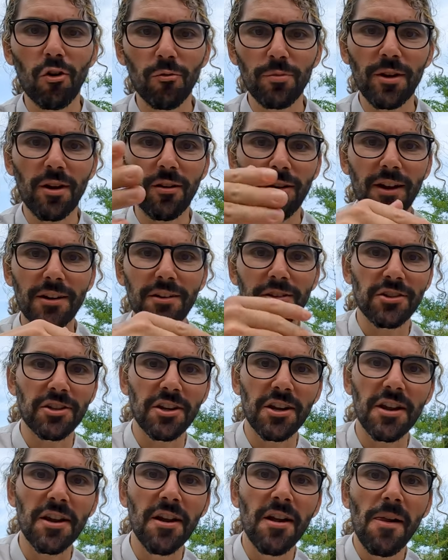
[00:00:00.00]
Hope y'all got to
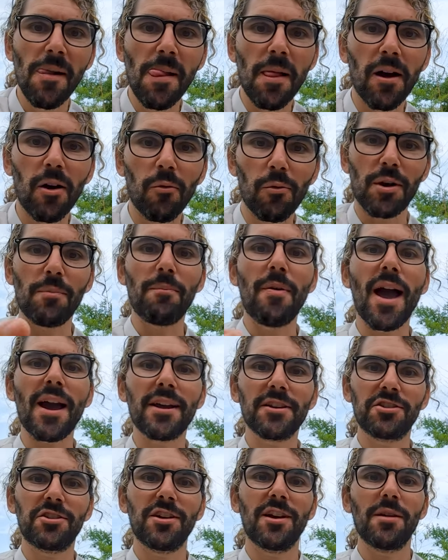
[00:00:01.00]
see what a
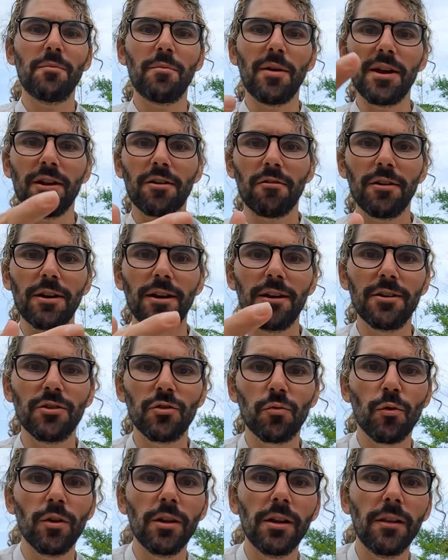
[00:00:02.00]
Pakistani bakery
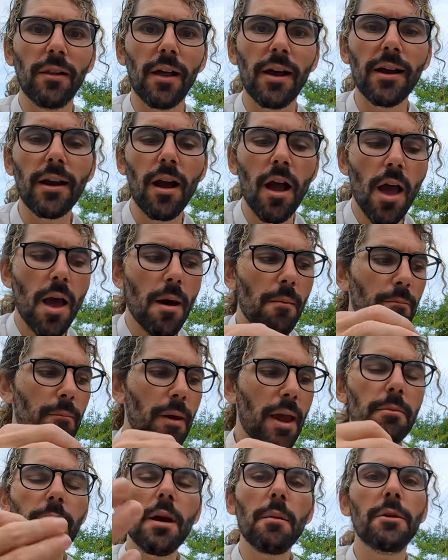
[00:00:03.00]
is really like.
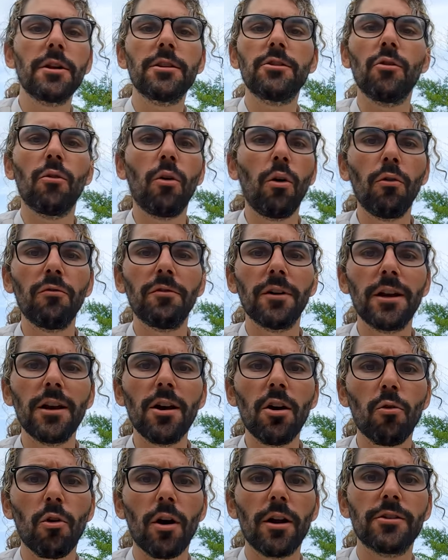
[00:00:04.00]
Maybe I'm gonna do a whole
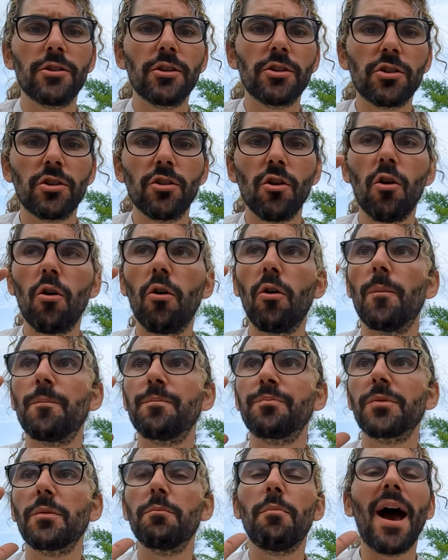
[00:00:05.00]
video where I just go
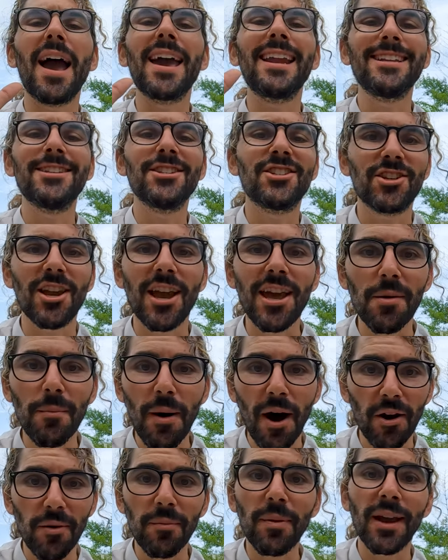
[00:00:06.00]
buy an insane
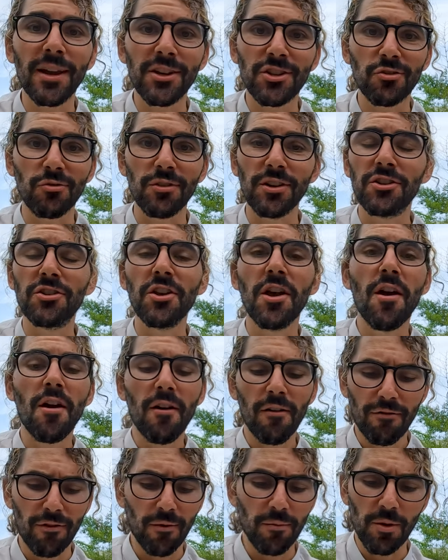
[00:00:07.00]
amount of pastries
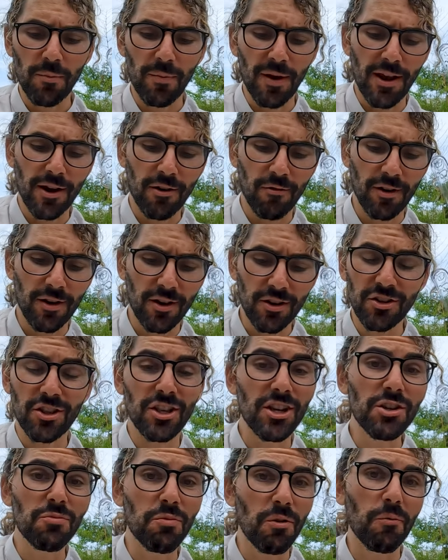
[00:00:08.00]
from the bakery, because
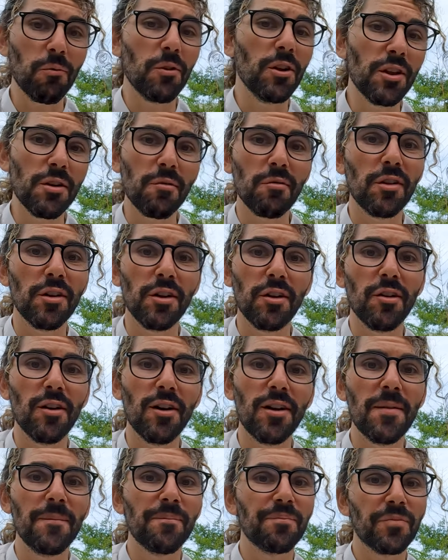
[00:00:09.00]
these were really, really
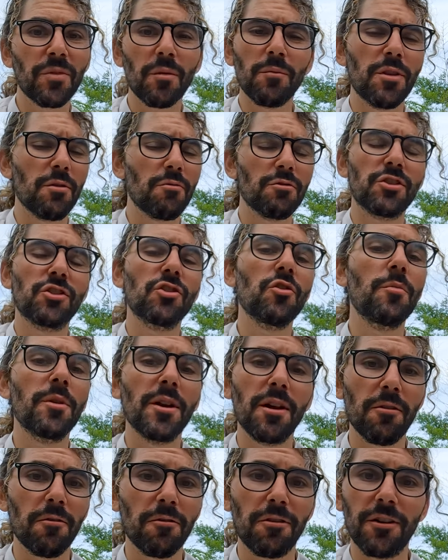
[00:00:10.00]
good, but there were so
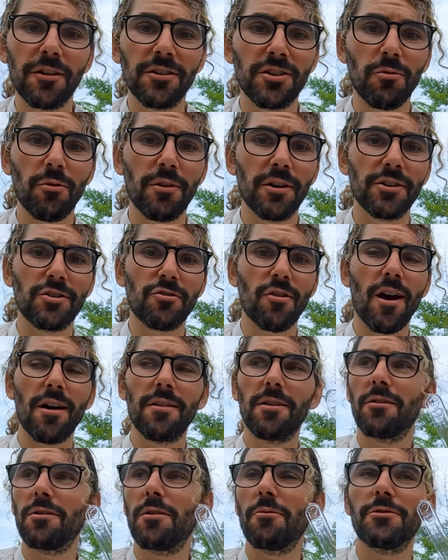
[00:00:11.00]
many other things I wanted to
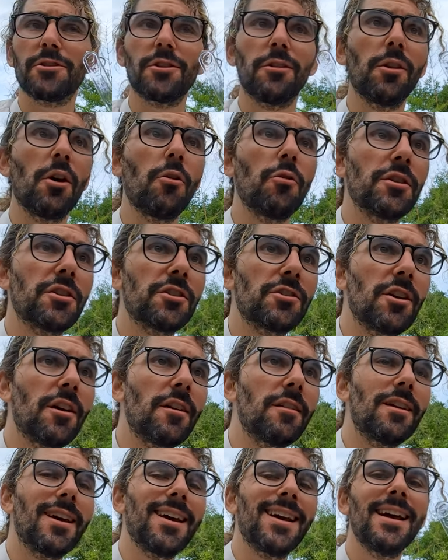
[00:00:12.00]
try there. There was a lotus
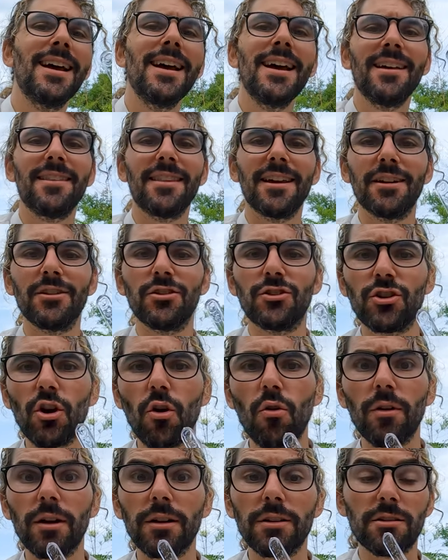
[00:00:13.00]
sundae, they had
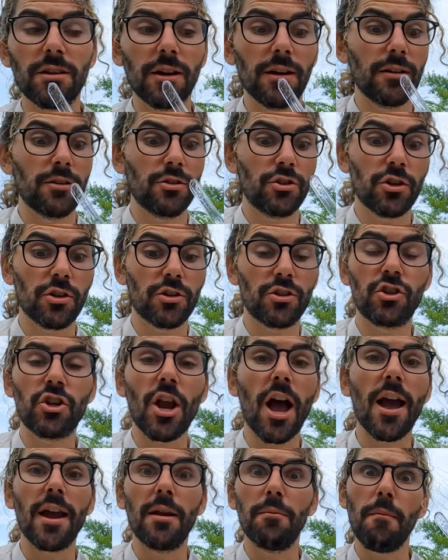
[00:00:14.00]
donuts, they had just
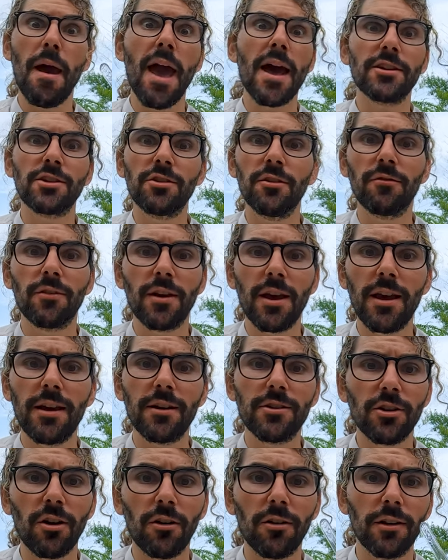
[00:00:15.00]
giant, massive
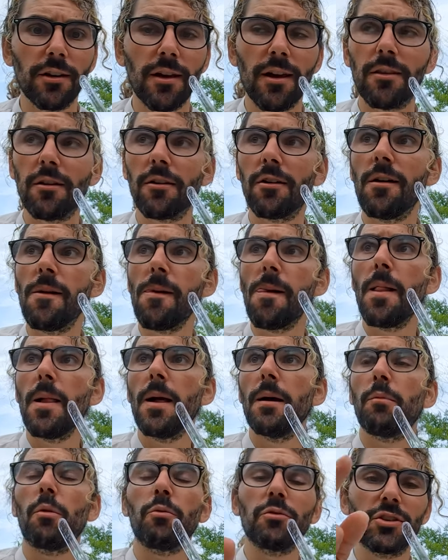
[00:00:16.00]
cakes all together.
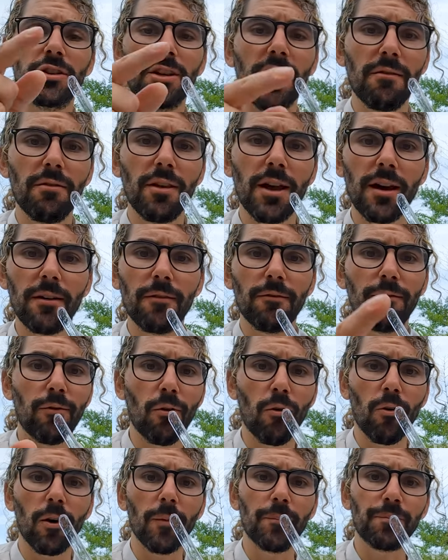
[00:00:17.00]
But we'll save that
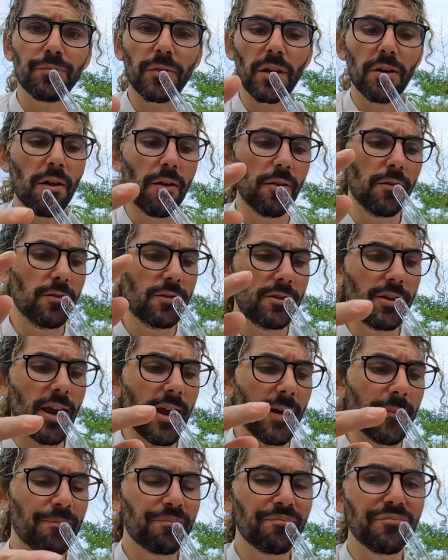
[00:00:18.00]
for another
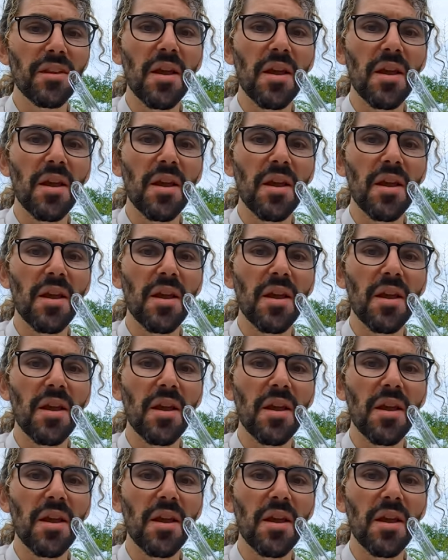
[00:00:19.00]
day.